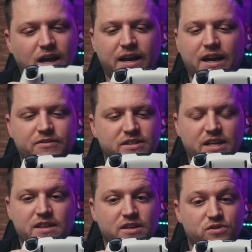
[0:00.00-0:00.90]
I'd have to
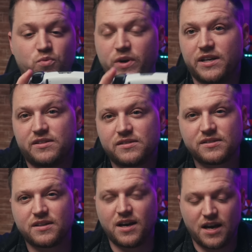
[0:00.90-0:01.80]
say this
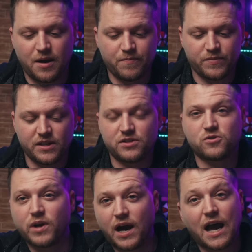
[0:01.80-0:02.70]
wins. This
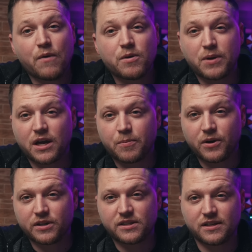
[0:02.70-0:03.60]
is what I would pick
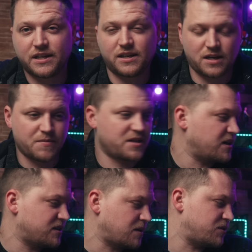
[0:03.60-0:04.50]
personally. I mean,
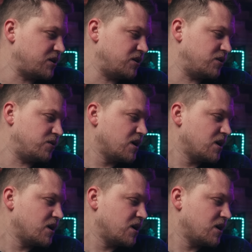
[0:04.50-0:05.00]
that's up to you.